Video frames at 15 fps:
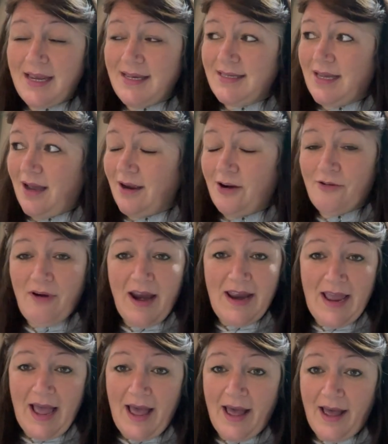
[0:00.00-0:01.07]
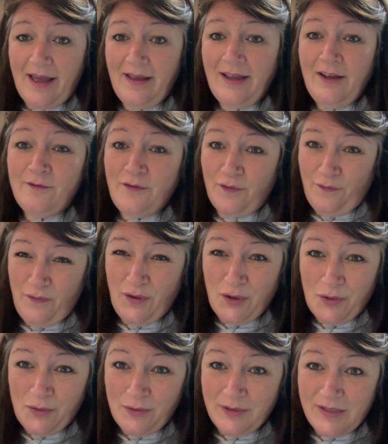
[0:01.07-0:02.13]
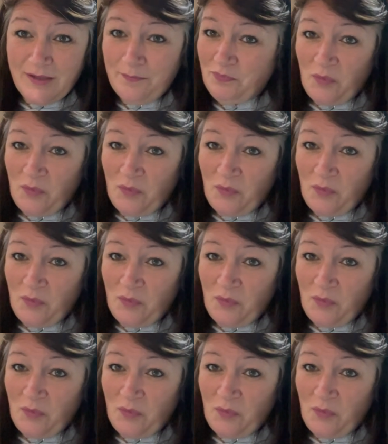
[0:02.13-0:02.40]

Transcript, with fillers: It's a great air for views.